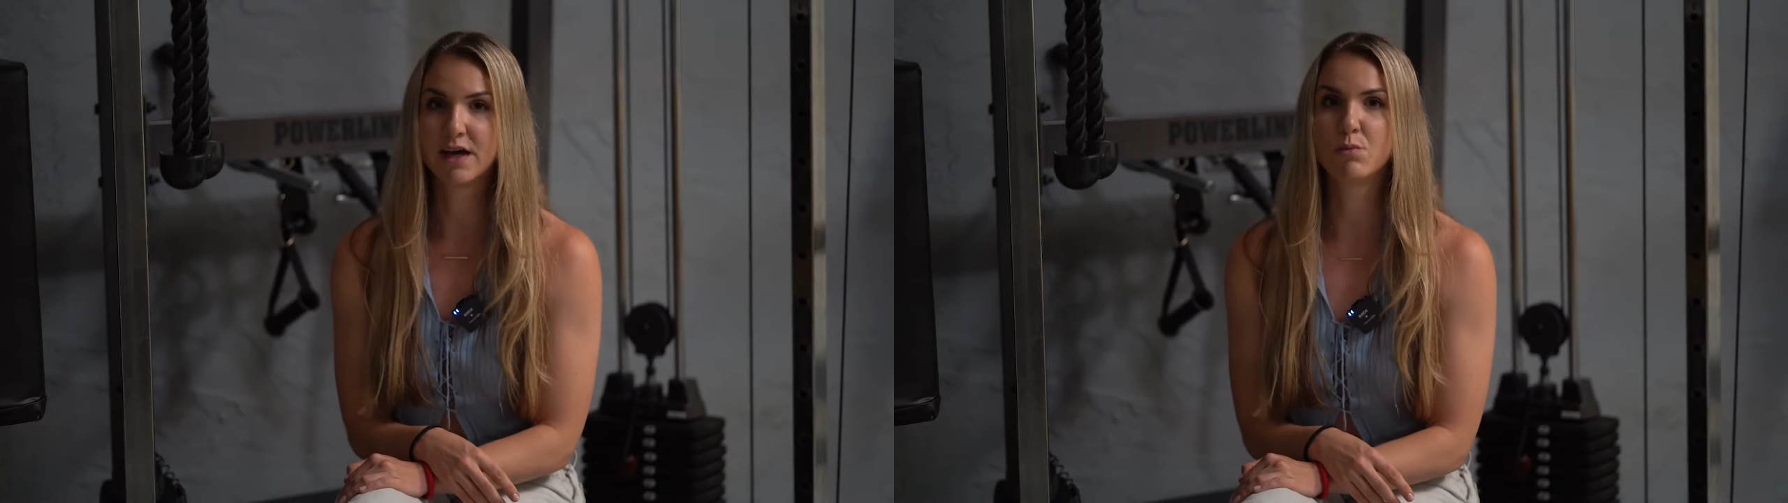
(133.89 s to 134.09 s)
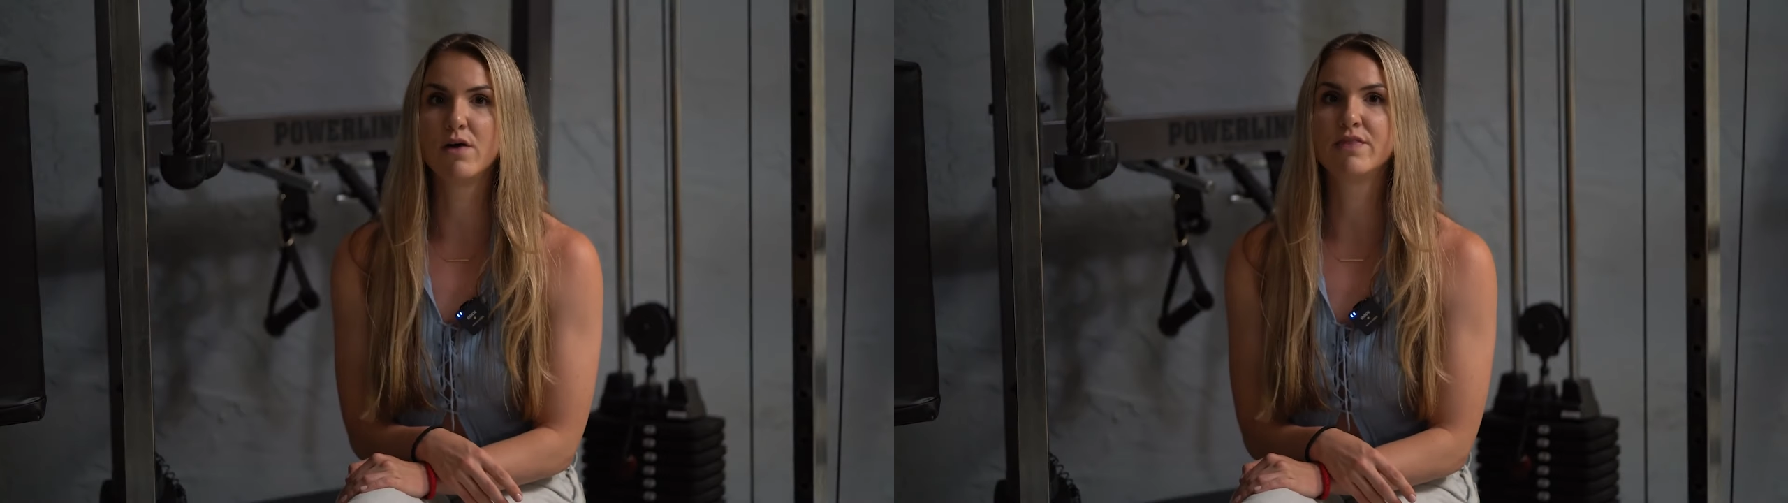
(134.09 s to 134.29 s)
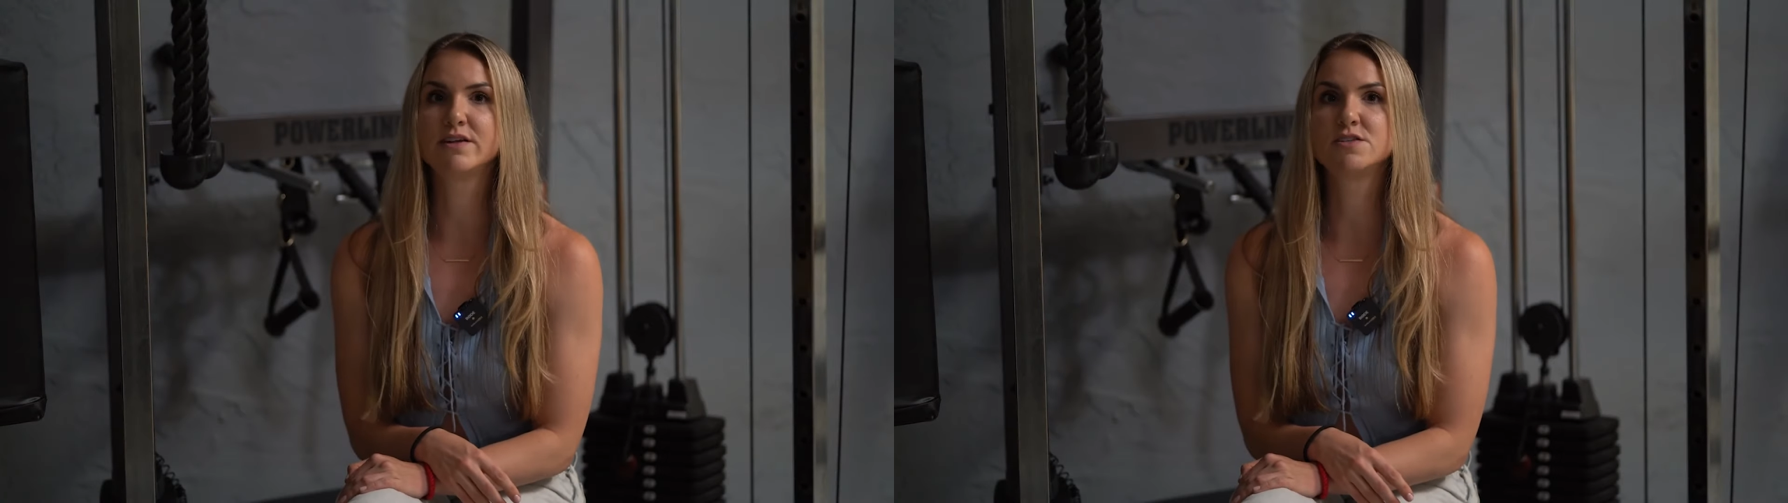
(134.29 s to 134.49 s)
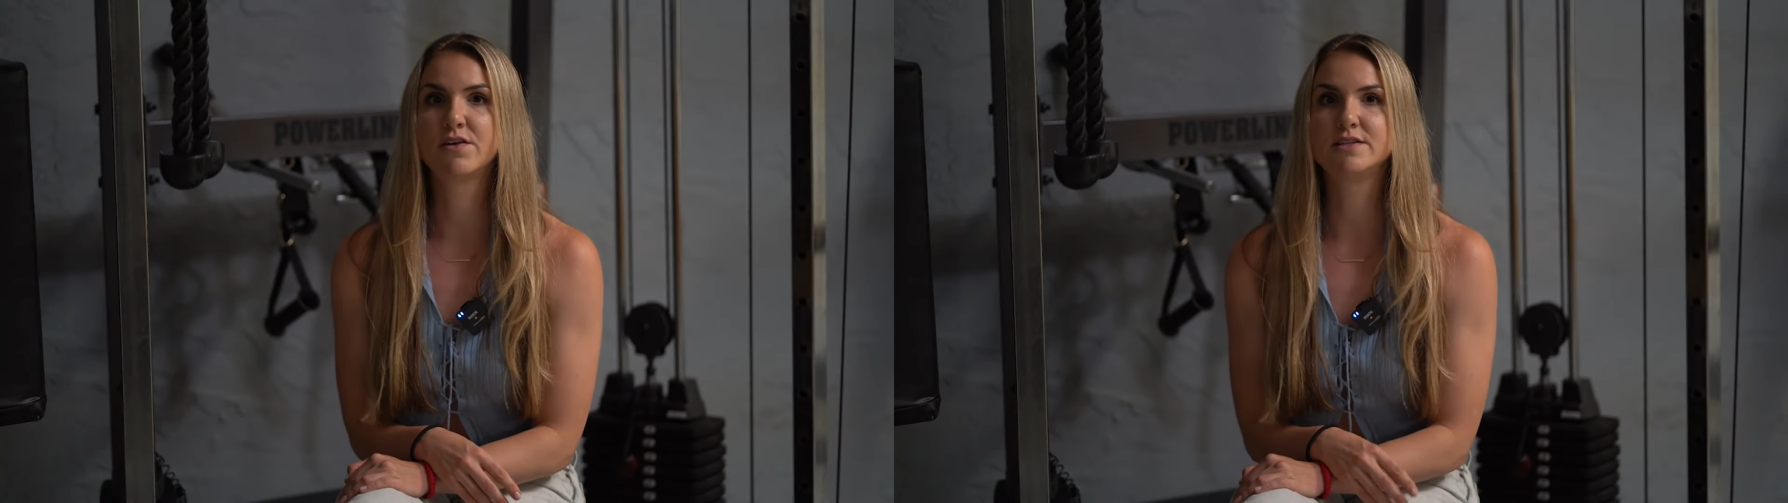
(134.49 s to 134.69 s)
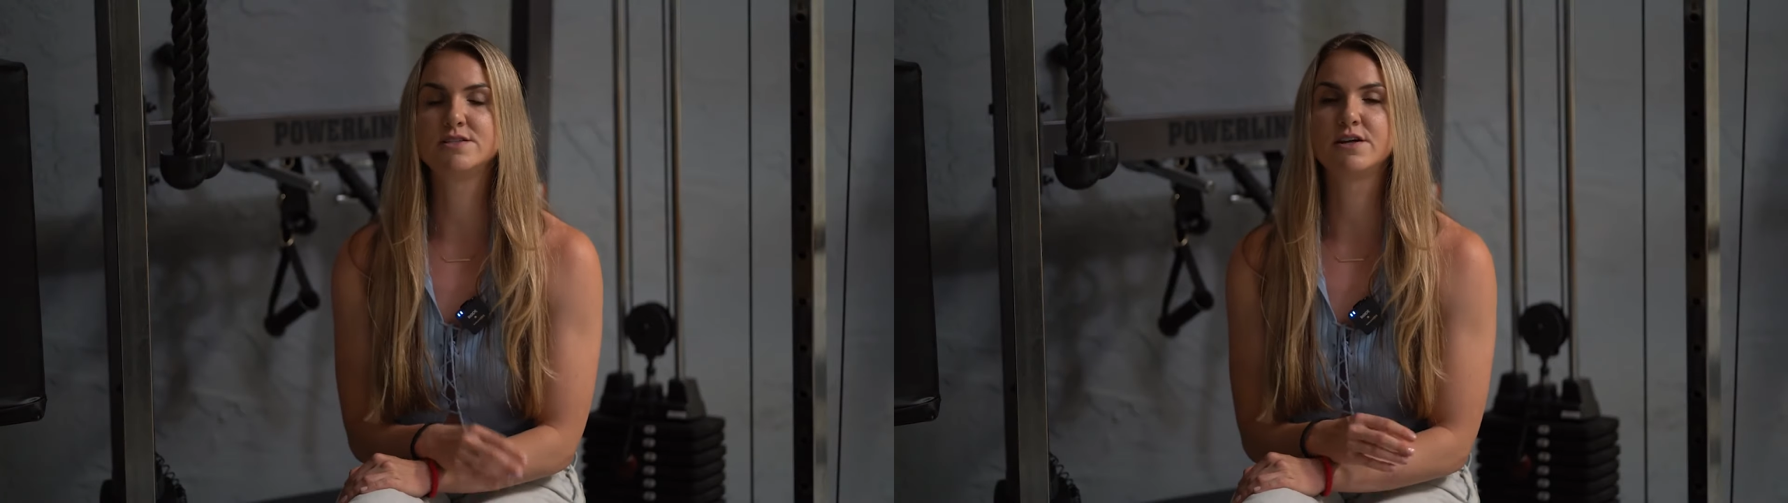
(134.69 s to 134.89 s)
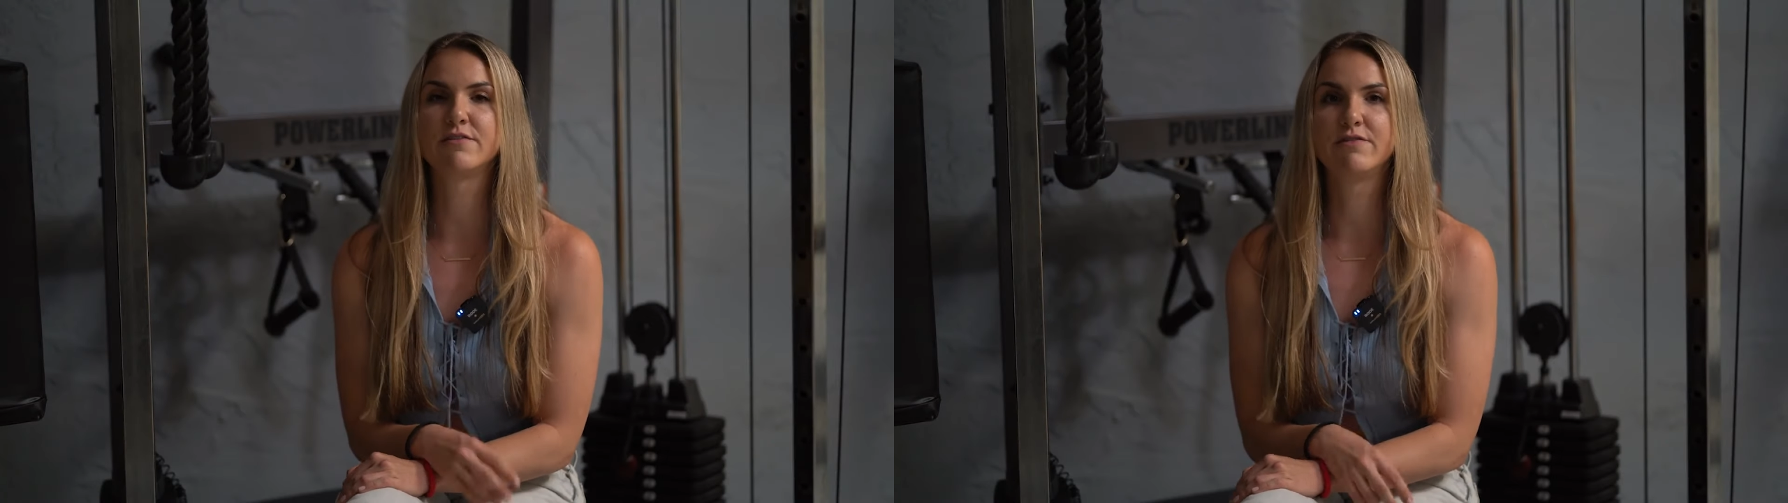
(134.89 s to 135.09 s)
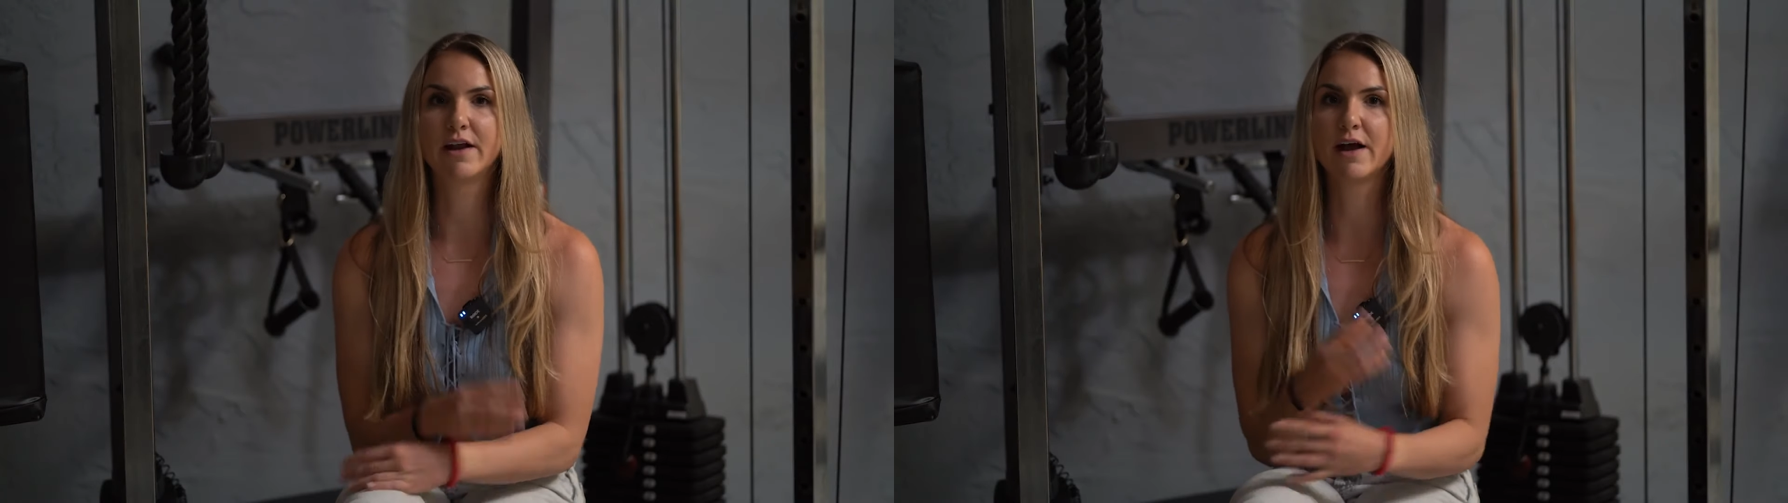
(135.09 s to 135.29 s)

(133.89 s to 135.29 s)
and one that is fitted to your foot.